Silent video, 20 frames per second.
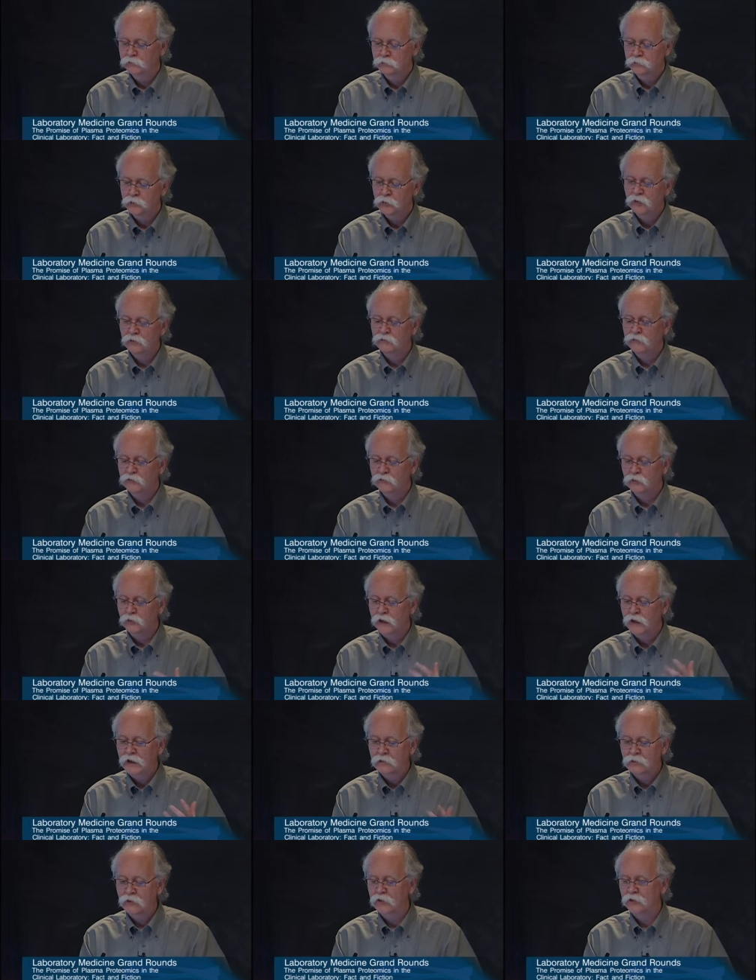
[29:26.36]
point of view of what
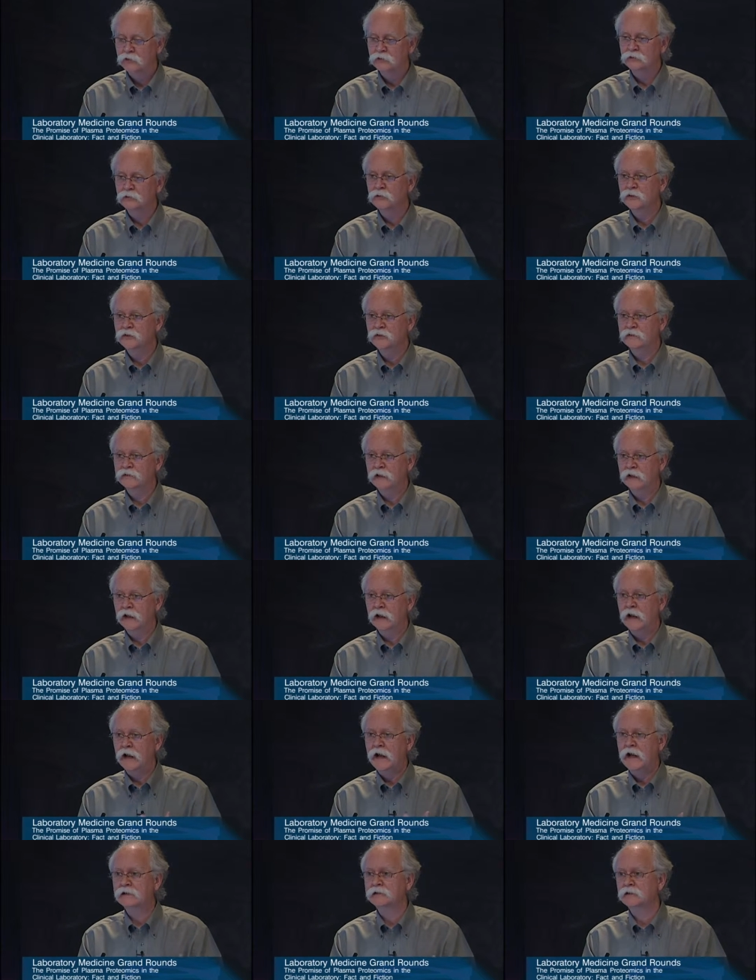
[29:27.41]
I want to do, which is to get
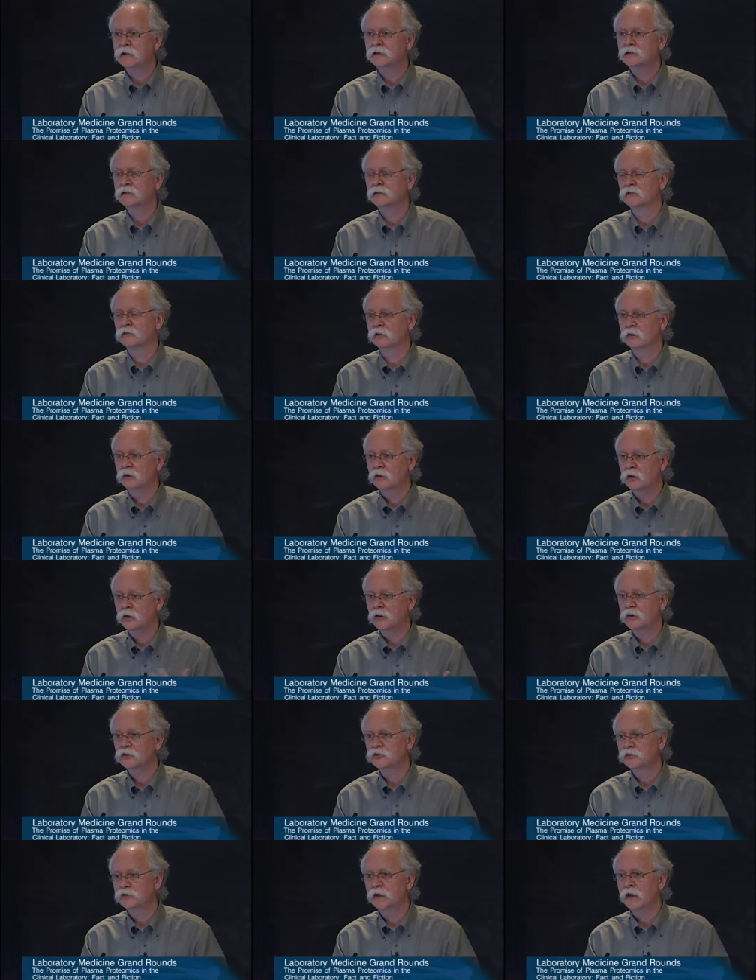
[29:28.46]
access to the
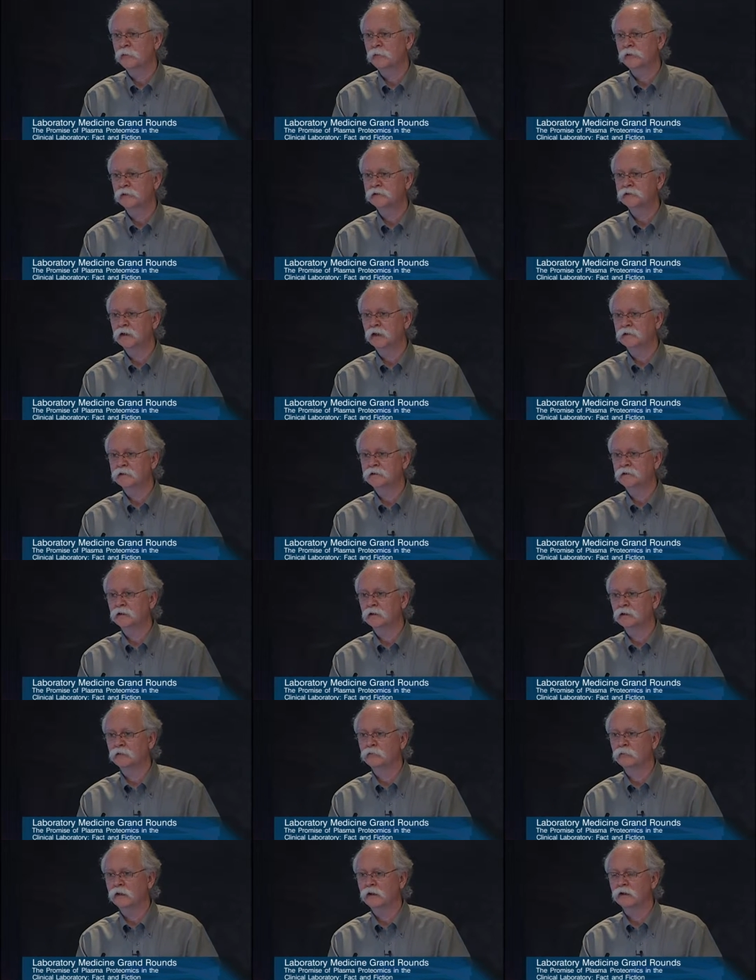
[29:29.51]
large sample sets that
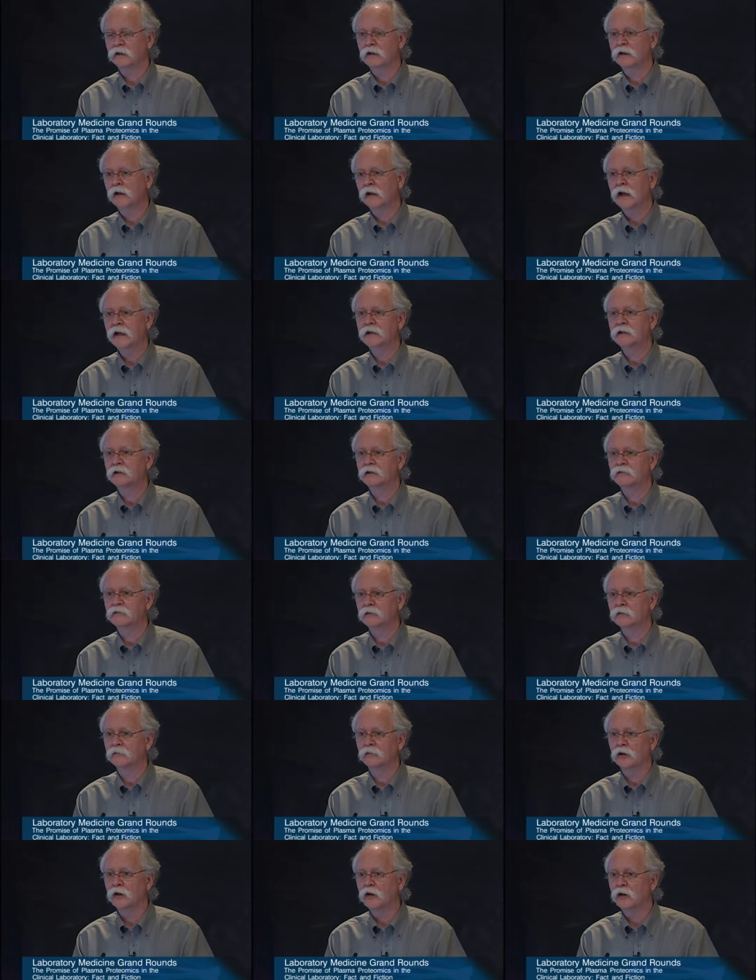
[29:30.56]
have been collected
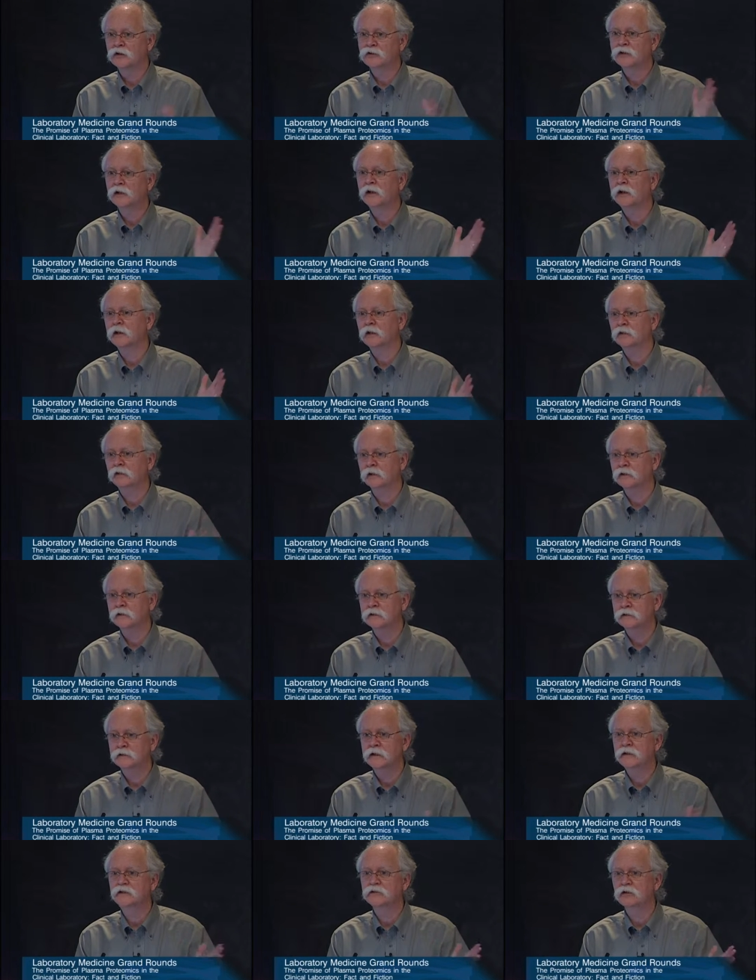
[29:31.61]
from large clinical and
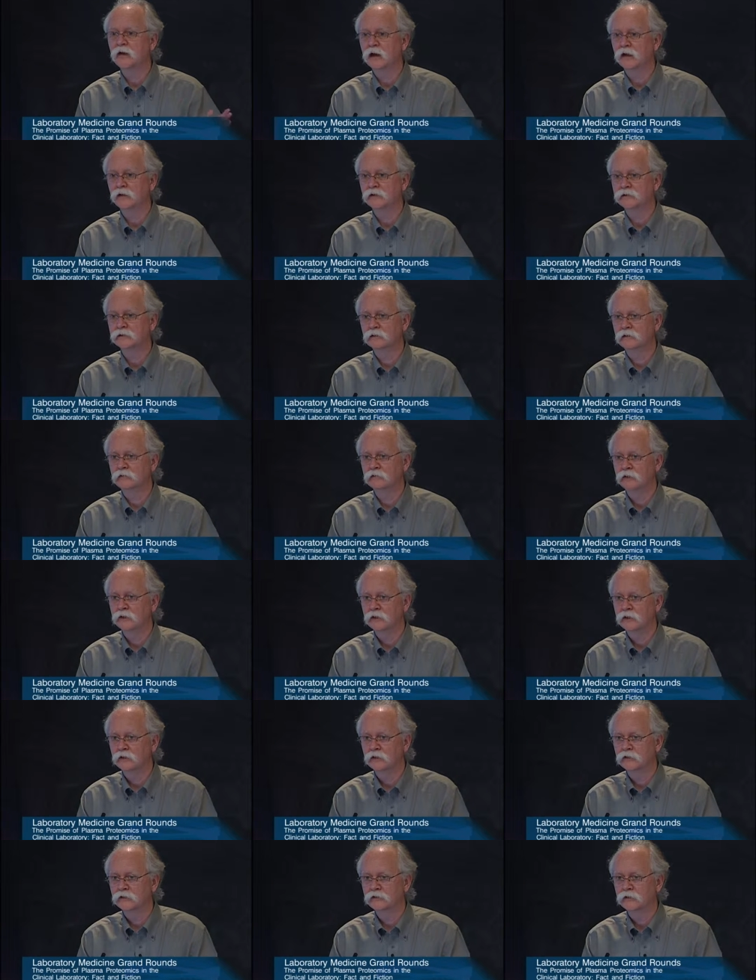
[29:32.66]
disease trials over the
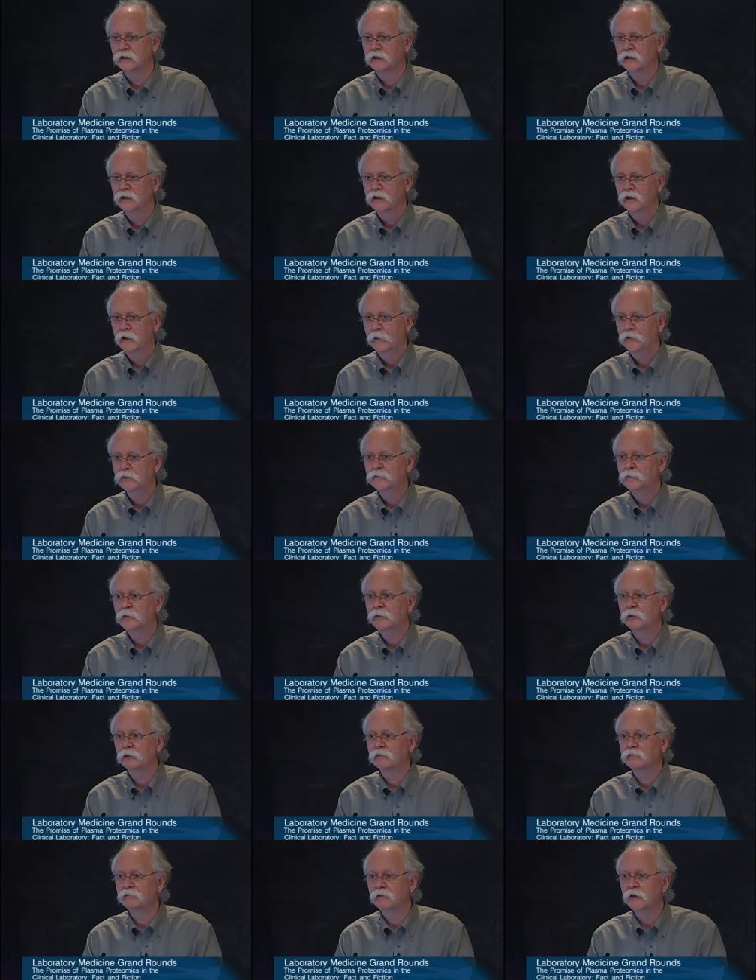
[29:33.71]
years. And those
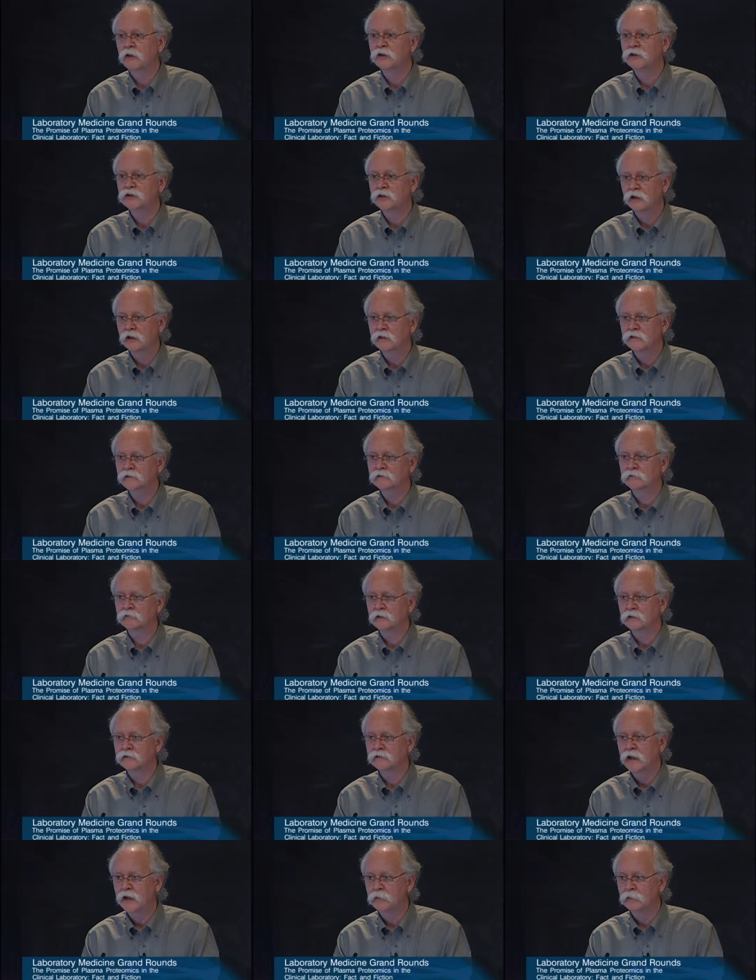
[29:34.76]
people are very jealous of their
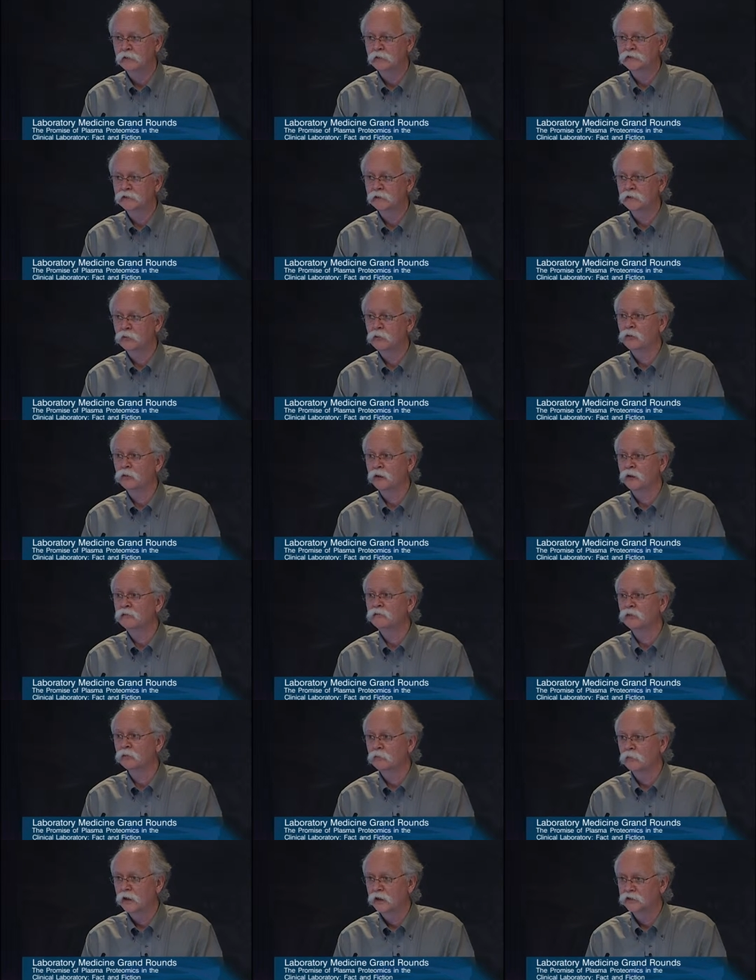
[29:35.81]
samples, and they won't give
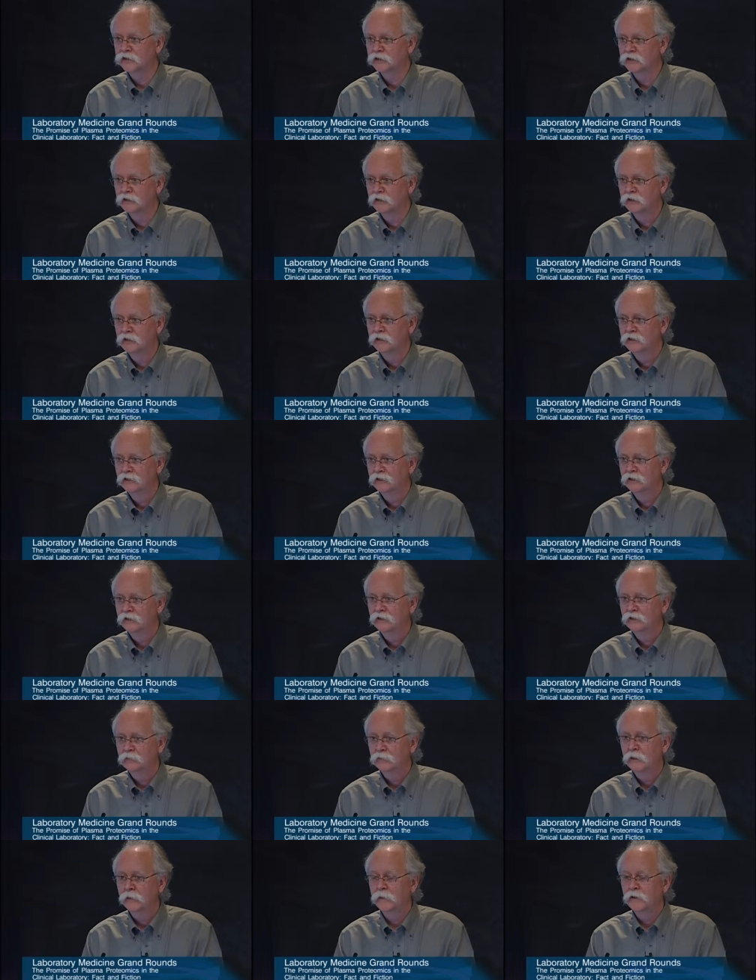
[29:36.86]
you much,
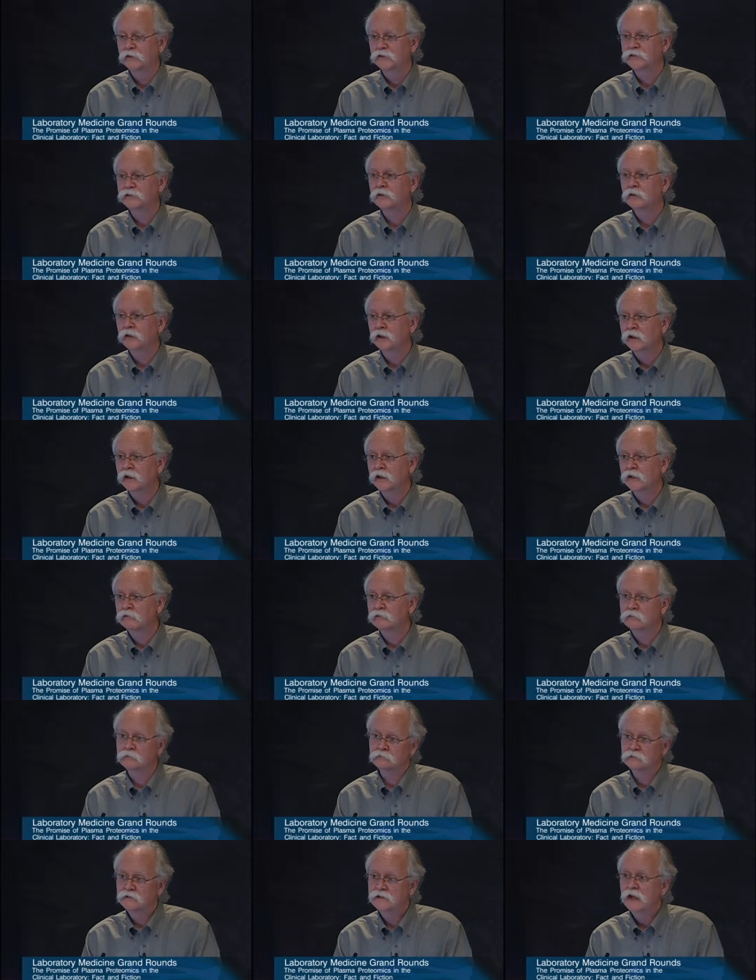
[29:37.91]
but they'll certainly give
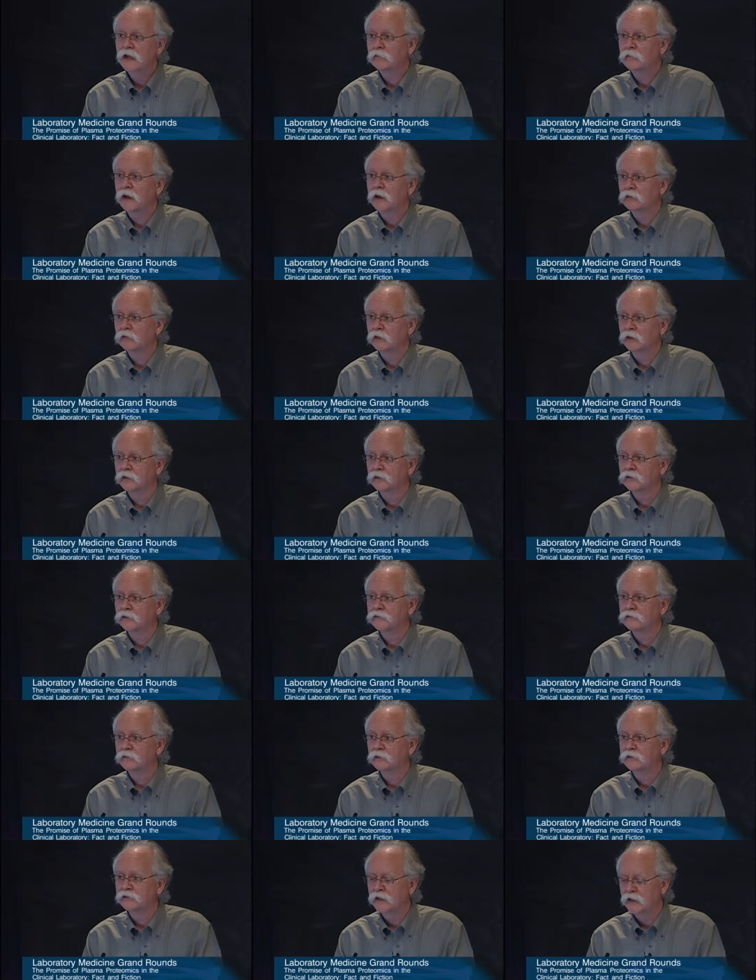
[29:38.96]
you 10 microliters,
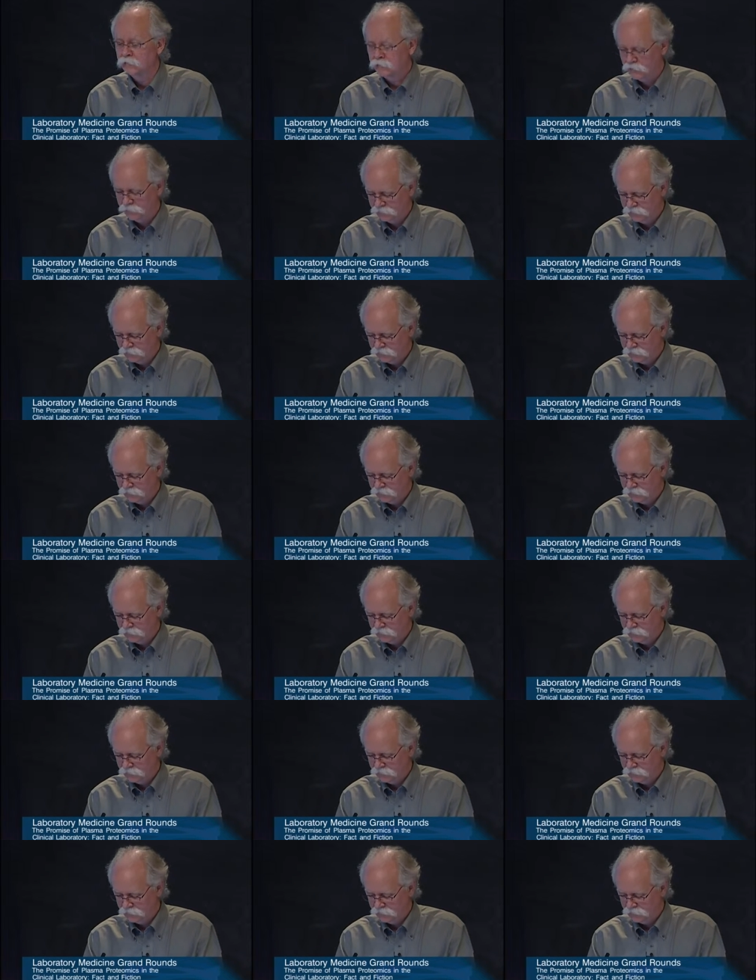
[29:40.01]
for example